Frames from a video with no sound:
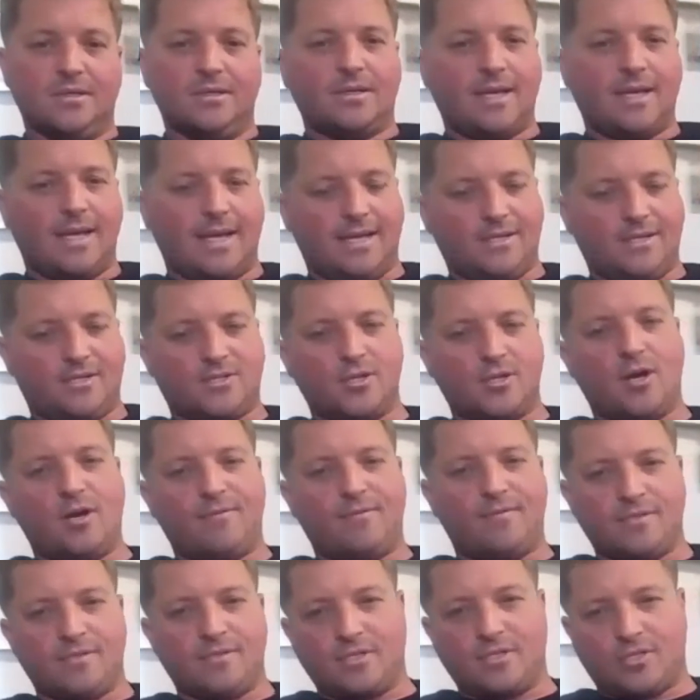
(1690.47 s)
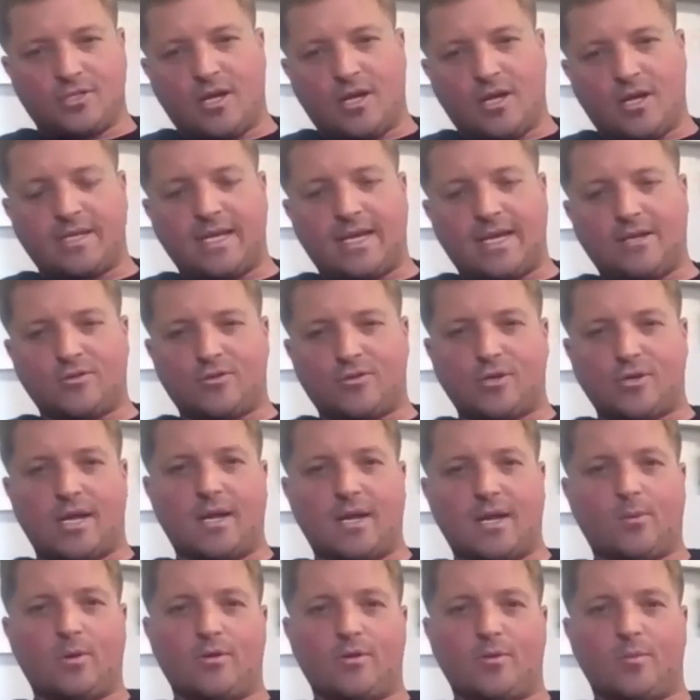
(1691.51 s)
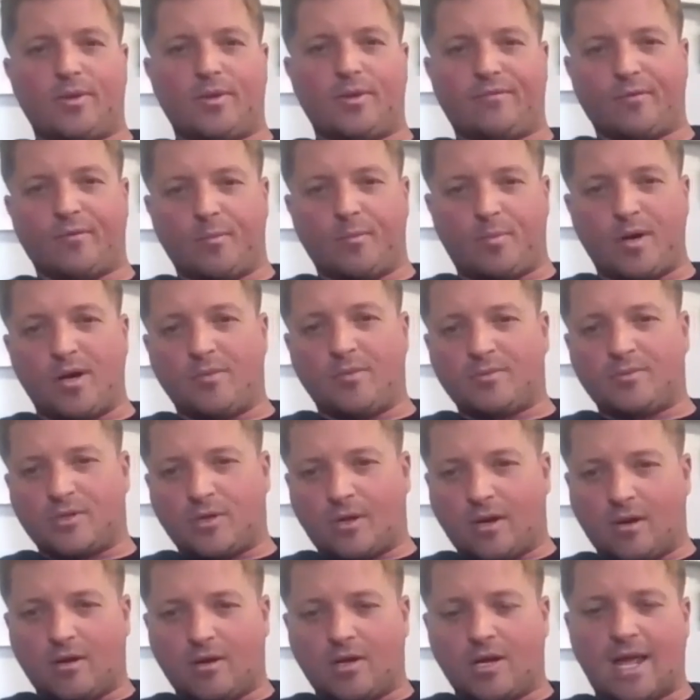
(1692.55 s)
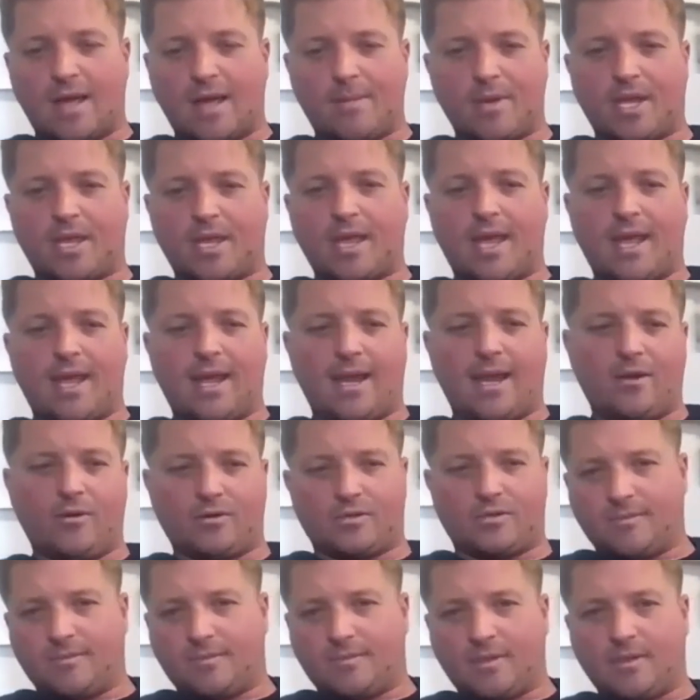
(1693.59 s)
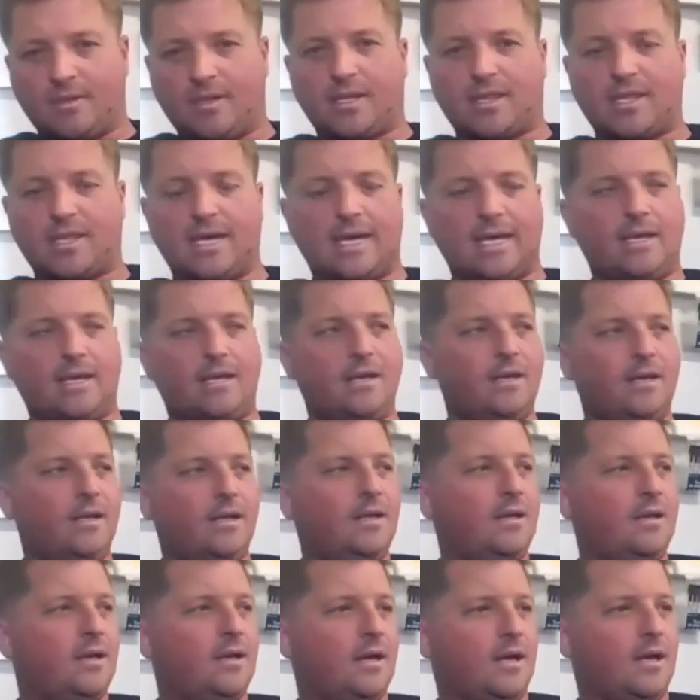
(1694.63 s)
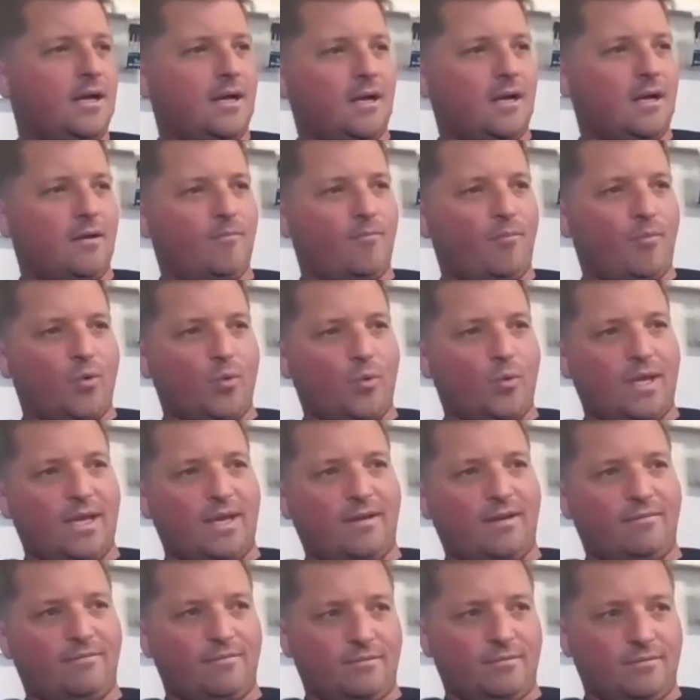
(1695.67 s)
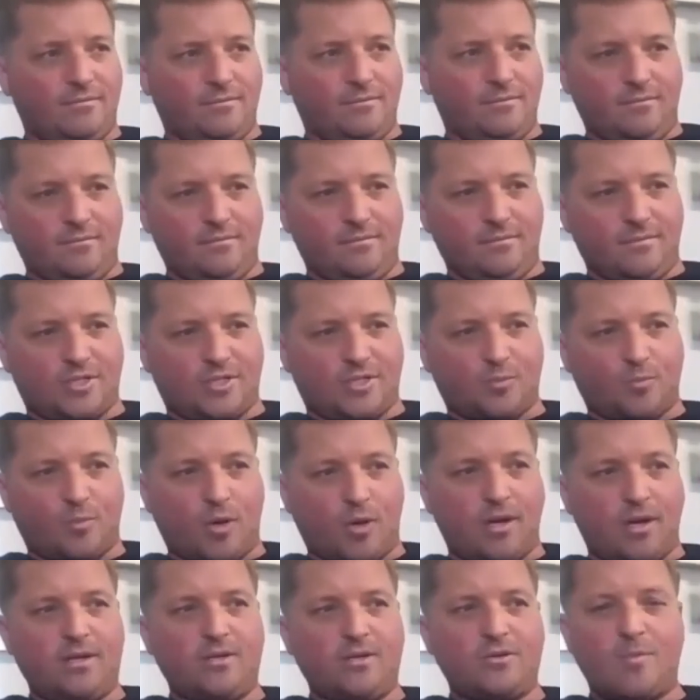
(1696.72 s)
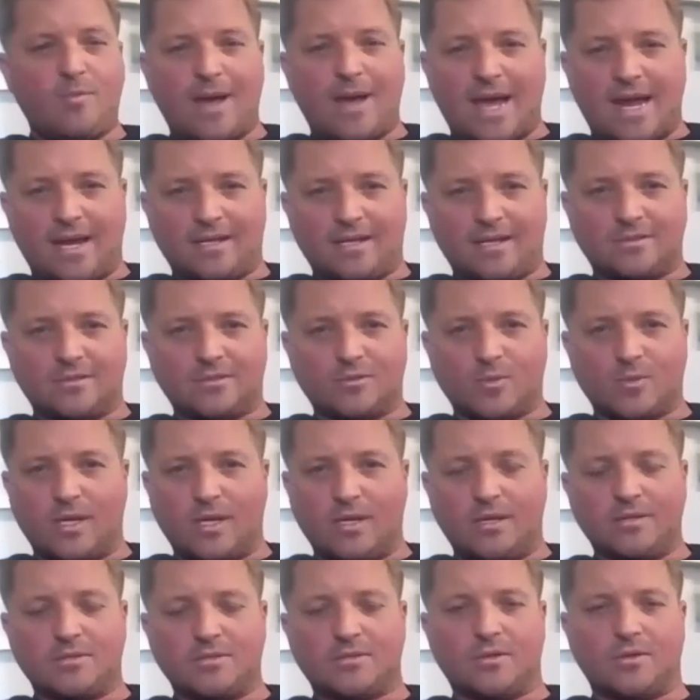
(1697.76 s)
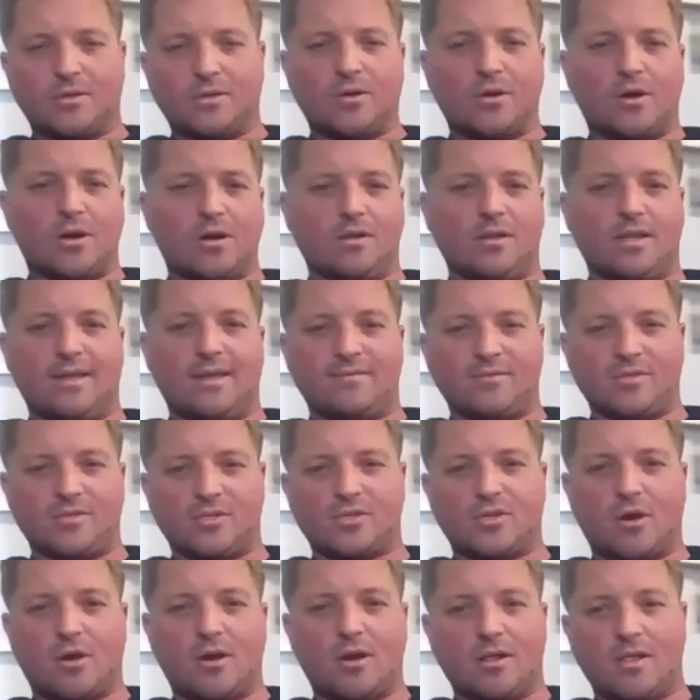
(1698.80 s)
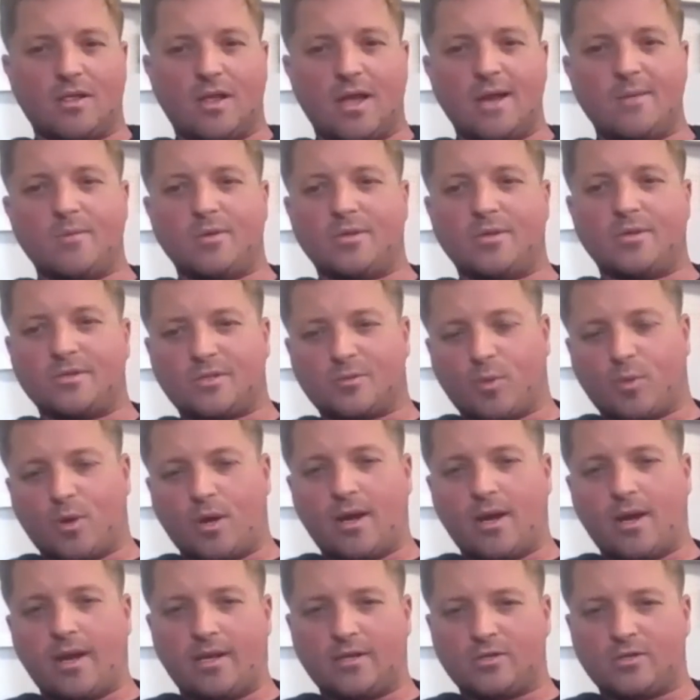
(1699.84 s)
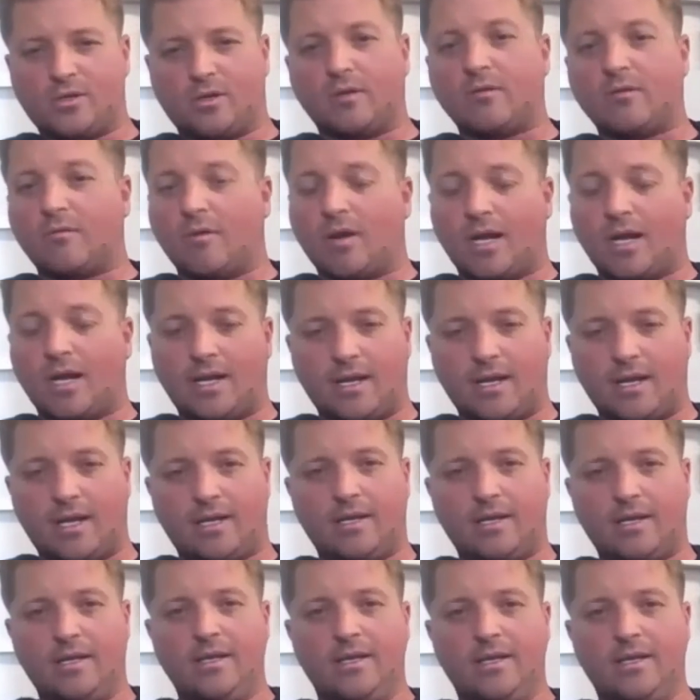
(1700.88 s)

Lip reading: and softens the shock down track, whether it be for bumps or aerodynamic gain or something like that. We have spring pneumatics as well, so the car leaves the starting line with the spring at a certain ride height,